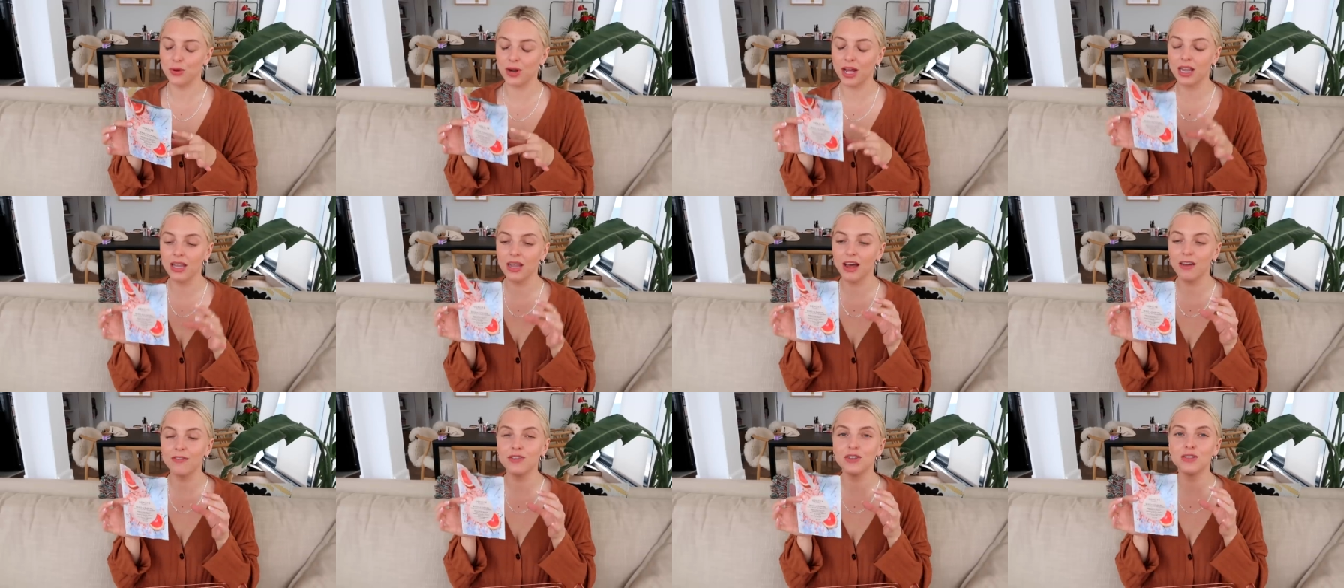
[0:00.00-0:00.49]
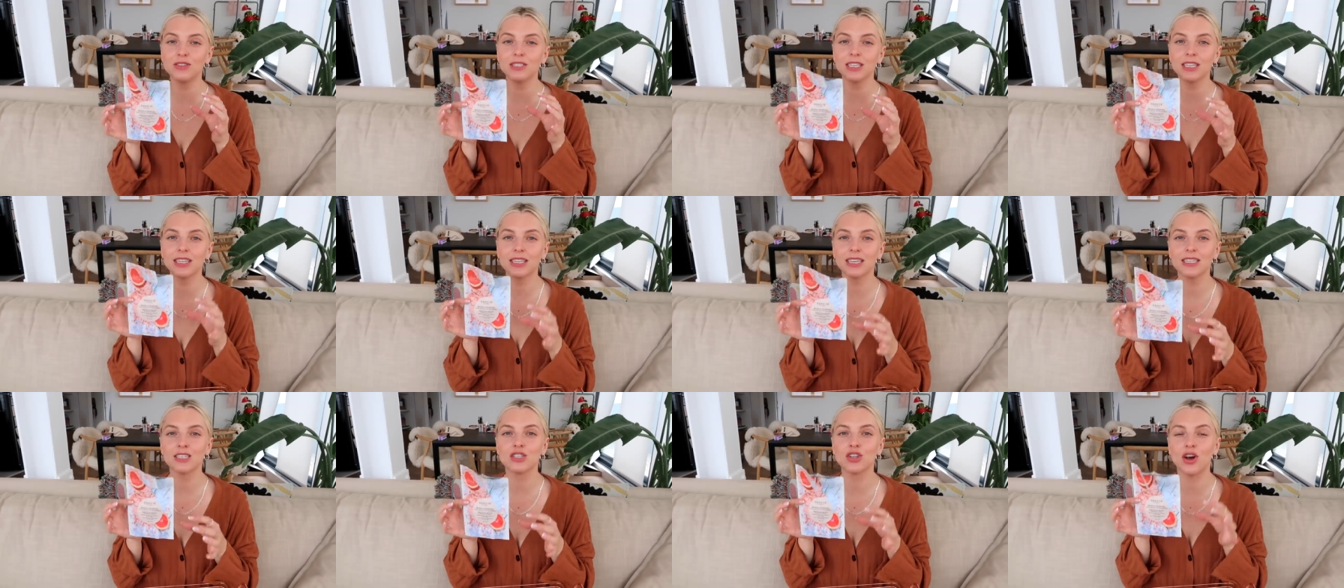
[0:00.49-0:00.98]
I love
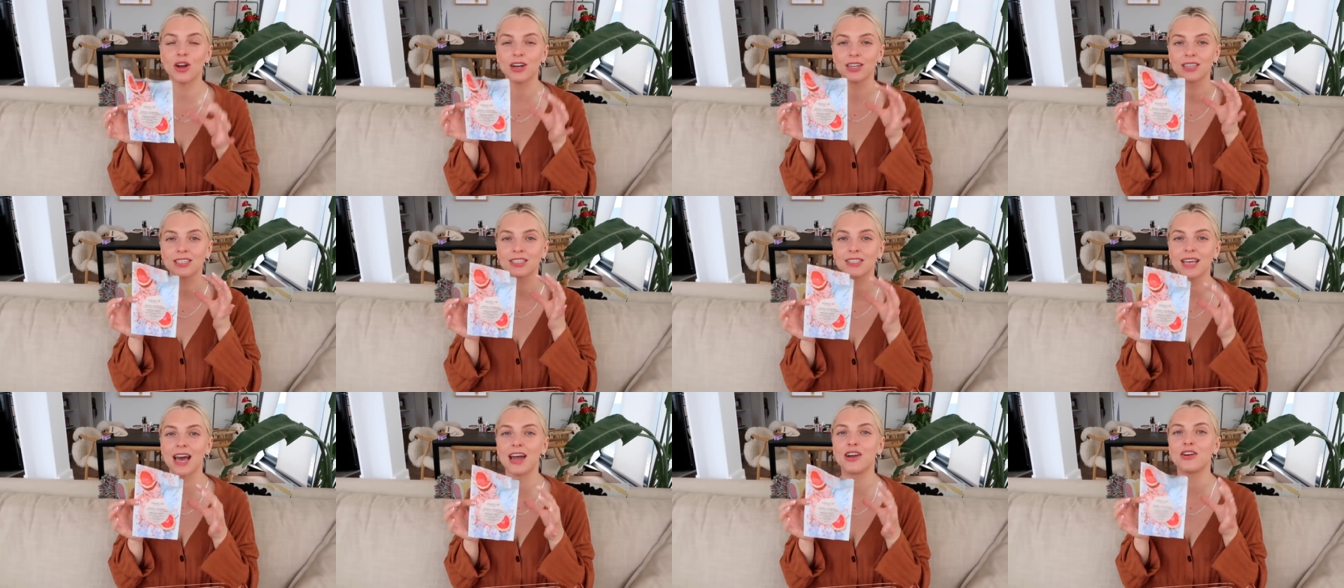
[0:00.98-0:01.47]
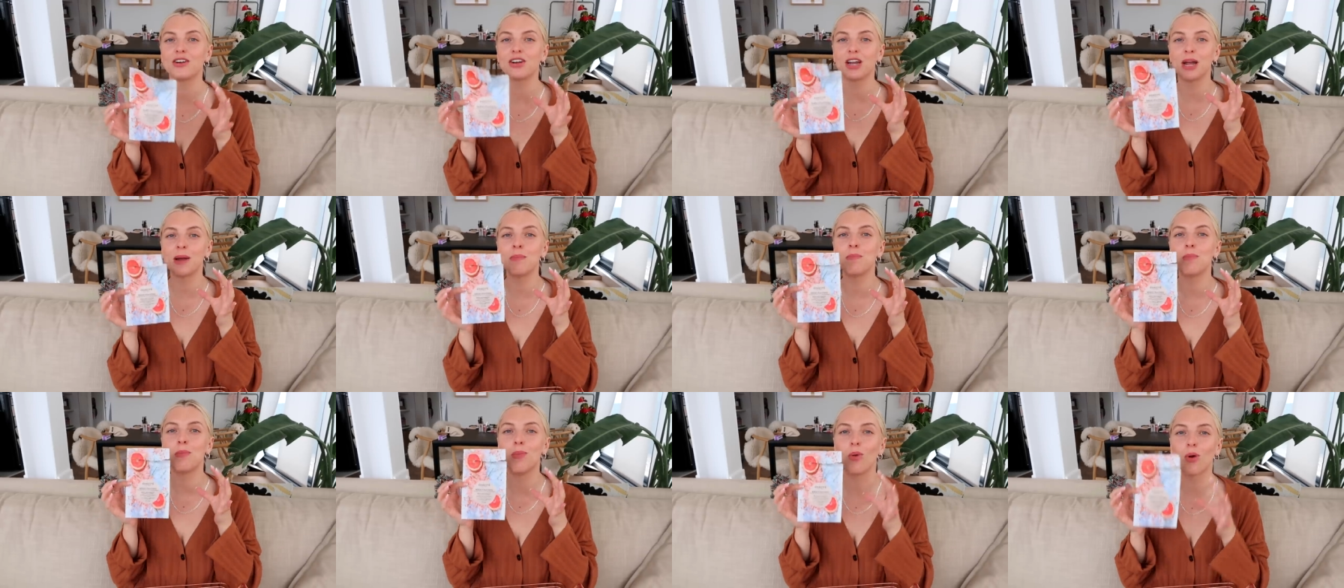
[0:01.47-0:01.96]
using this on a
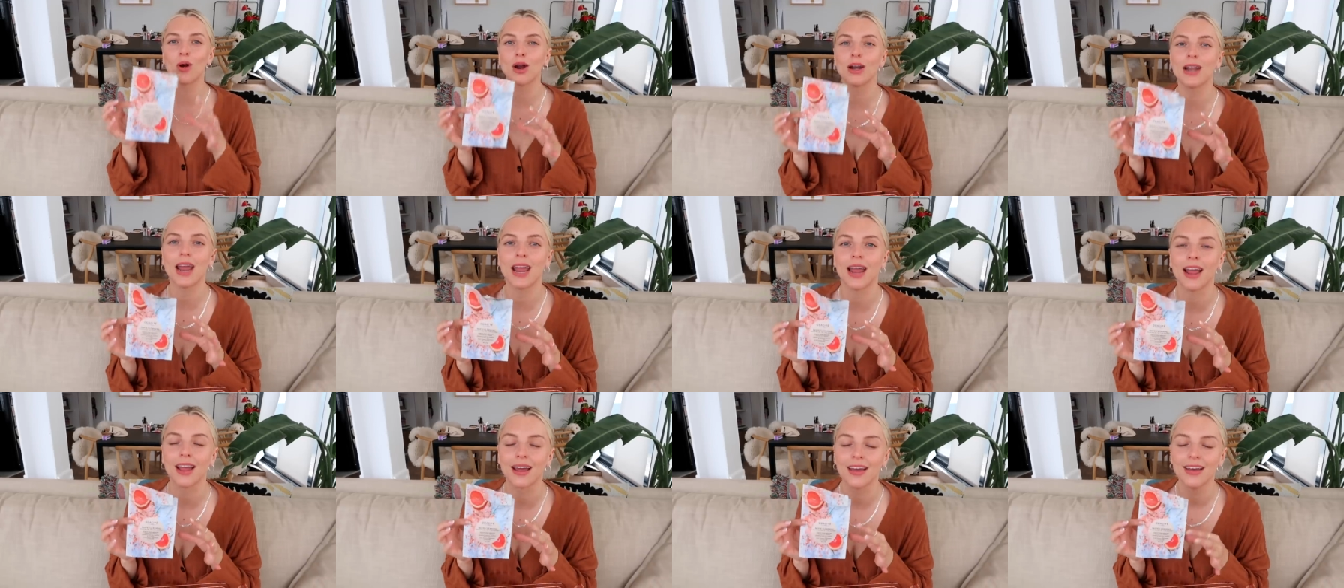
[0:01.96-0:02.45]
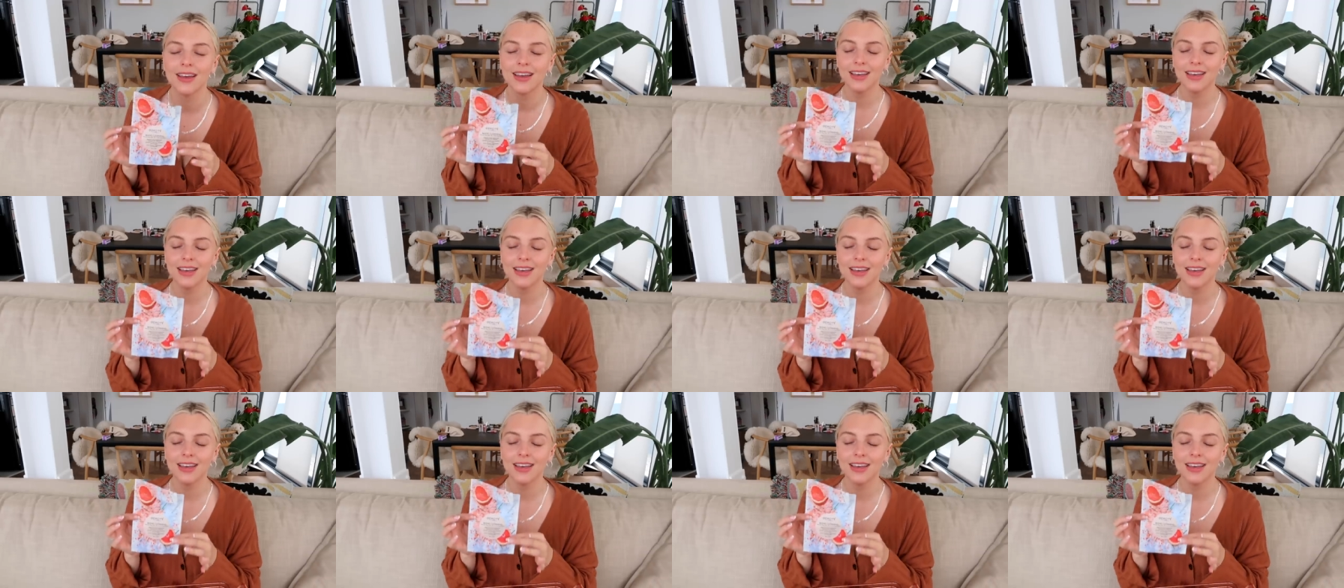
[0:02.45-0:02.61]
Saturday morning.